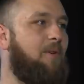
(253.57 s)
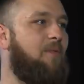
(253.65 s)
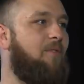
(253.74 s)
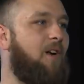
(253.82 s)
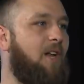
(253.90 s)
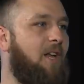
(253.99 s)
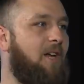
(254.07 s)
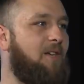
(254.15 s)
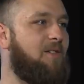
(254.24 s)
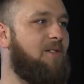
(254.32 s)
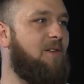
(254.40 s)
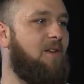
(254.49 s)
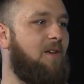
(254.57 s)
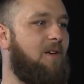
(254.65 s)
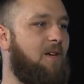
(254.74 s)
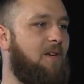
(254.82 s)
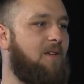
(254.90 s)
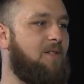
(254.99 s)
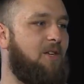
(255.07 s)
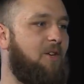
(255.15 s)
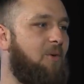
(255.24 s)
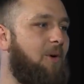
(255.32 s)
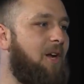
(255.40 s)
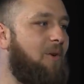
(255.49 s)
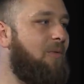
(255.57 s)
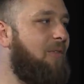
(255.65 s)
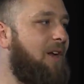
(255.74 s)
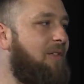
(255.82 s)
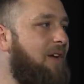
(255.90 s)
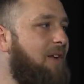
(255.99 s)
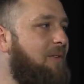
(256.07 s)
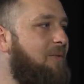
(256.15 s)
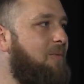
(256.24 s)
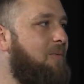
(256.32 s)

And finally, I just said, you know what, I don't think that